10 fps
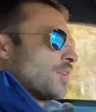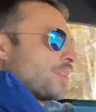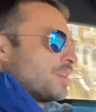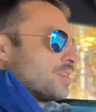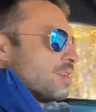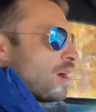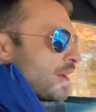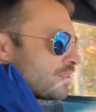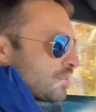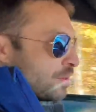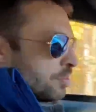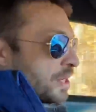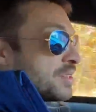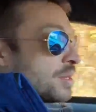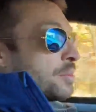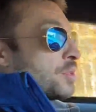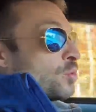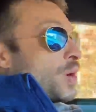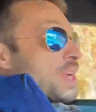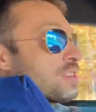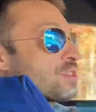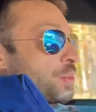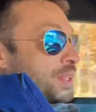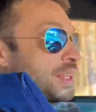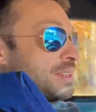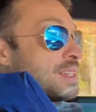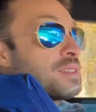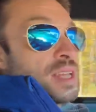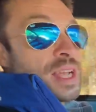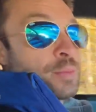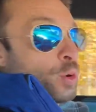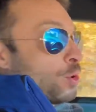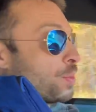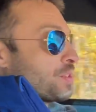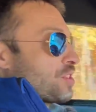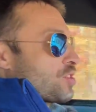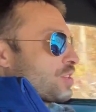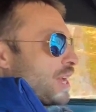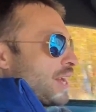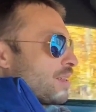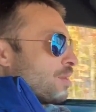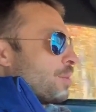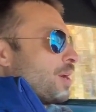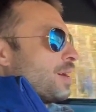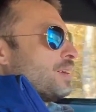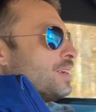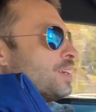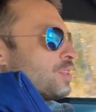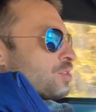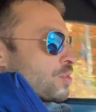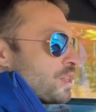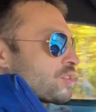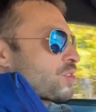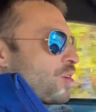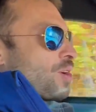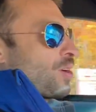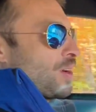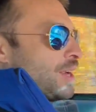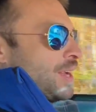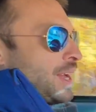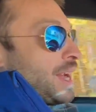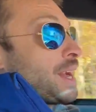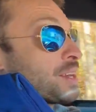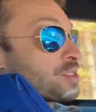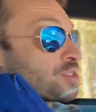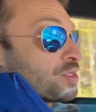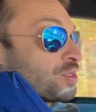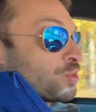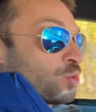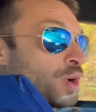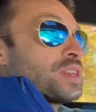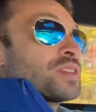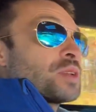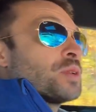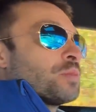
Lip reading: they did not beat them in the race, but they did take pole position at Le Mans. So this car has racing